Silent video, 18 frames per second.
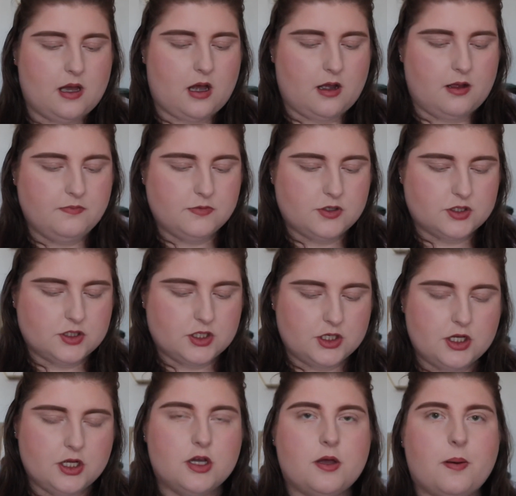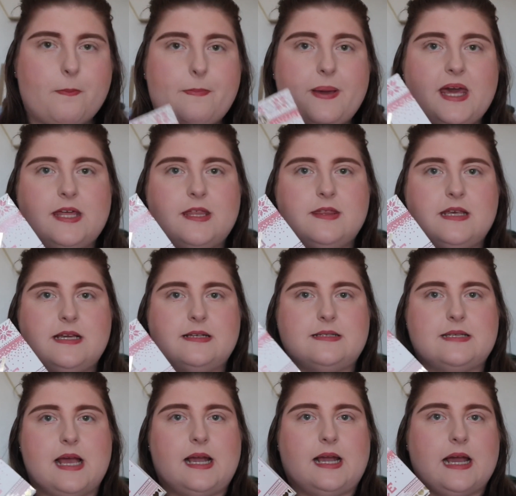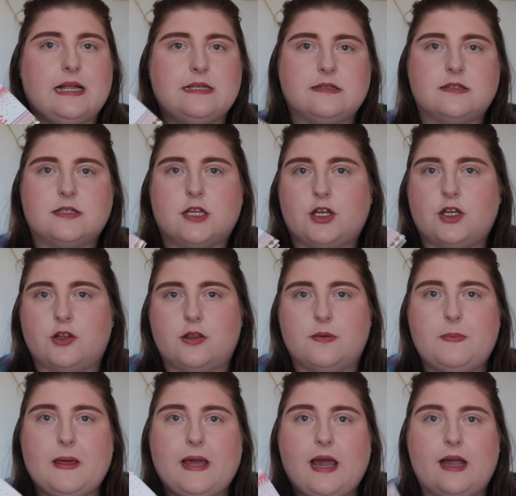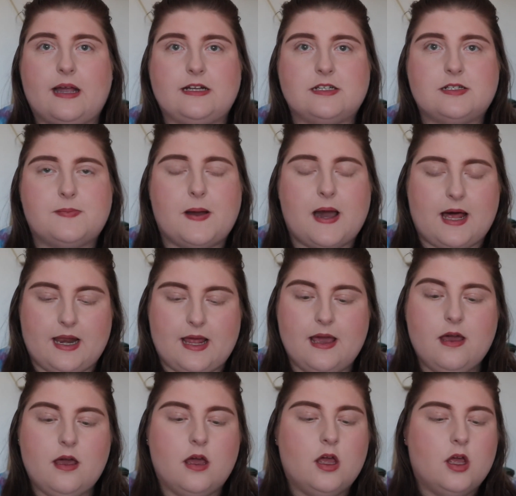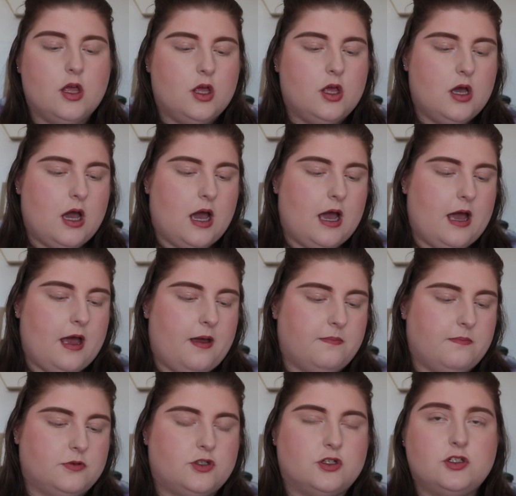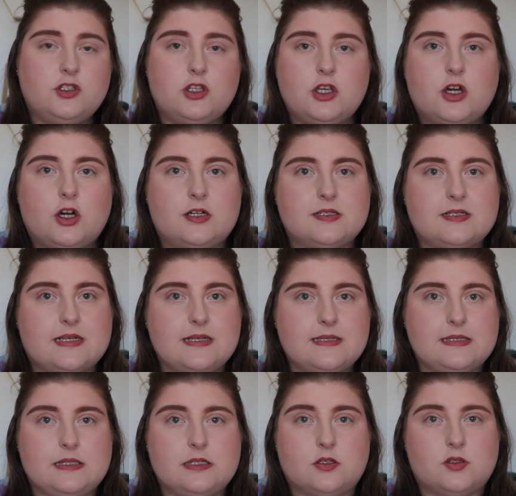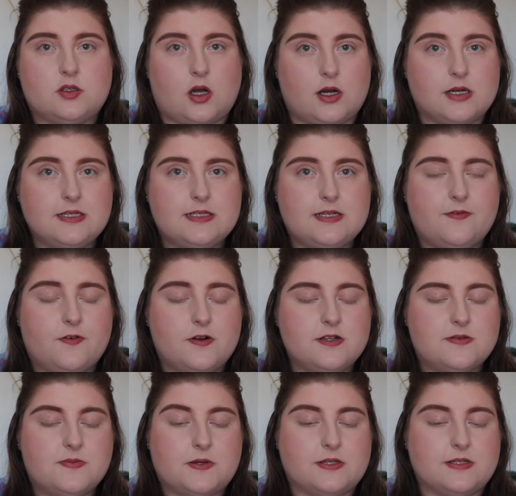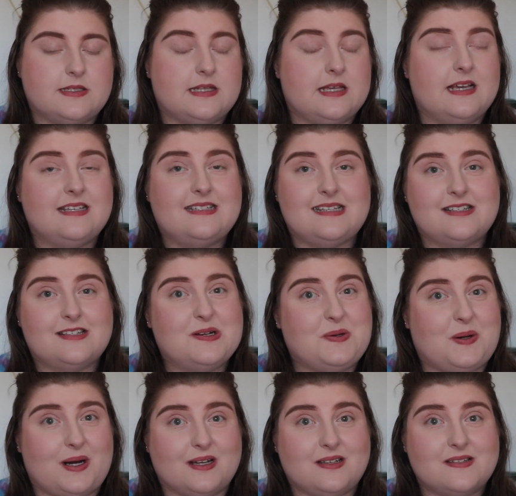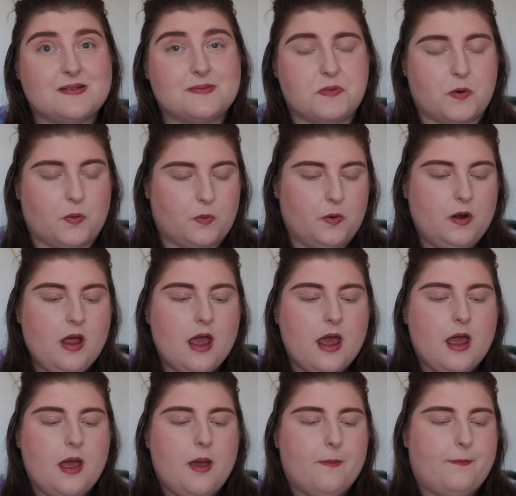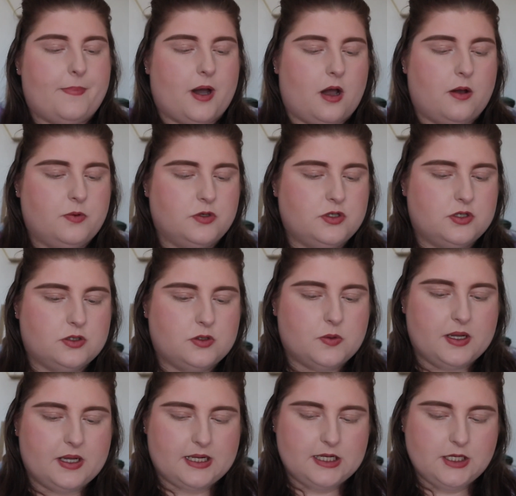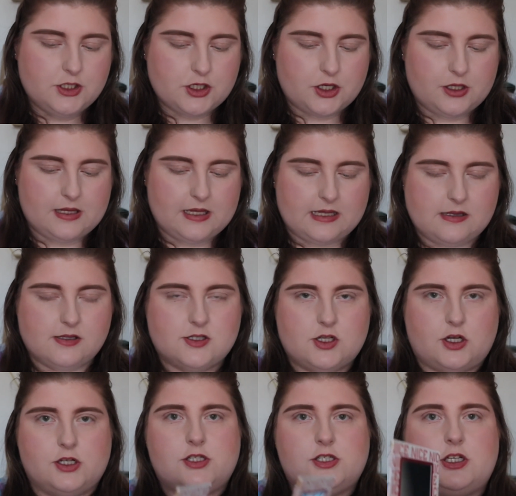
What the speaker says: I'm just gonna pin this against another BH palette, just so you guys can see the size difference, because this is quite small. But I will quickly show you the inside.